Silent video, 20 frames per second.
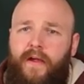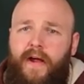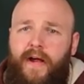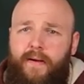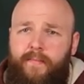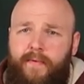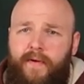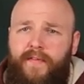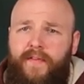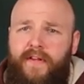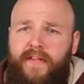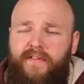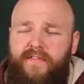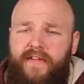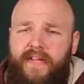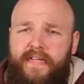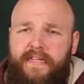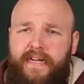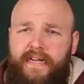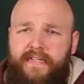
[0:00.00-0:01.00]
I'm gonna leave
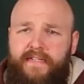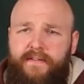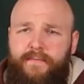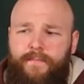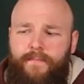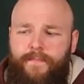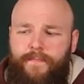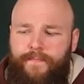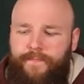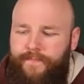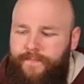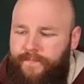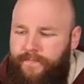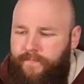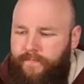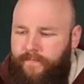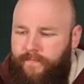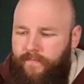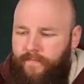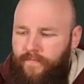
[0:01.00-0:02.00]
it at that.
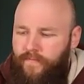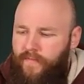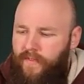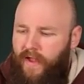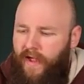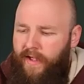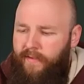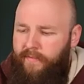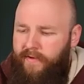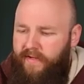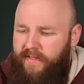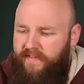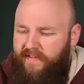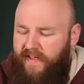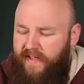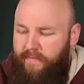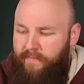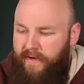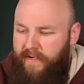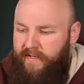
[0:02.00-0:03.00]
I'm gonna
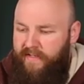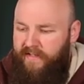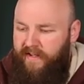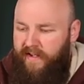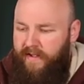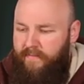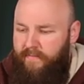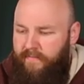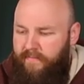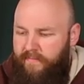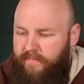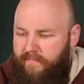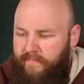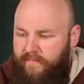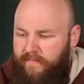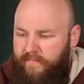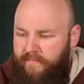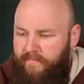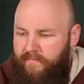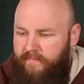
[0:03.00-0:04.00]
take my time
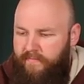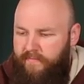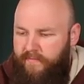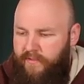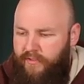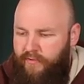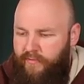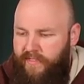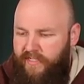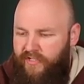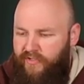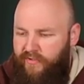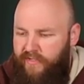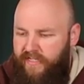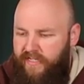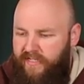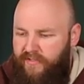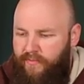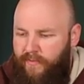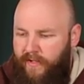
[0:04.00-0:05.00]
to enjoy
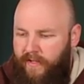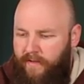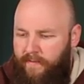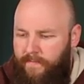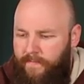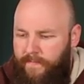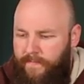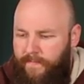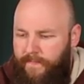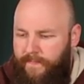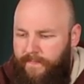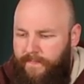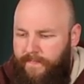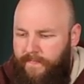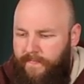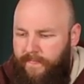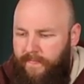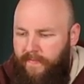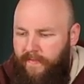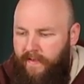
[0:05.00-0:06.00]
this well.
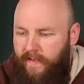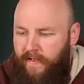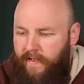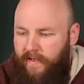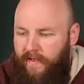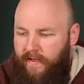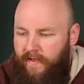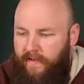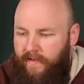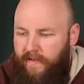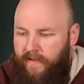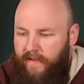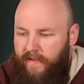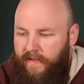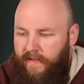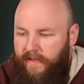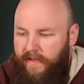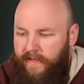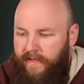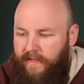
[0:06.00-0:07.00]

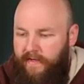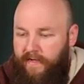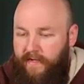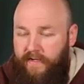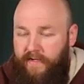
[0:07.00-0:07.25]
And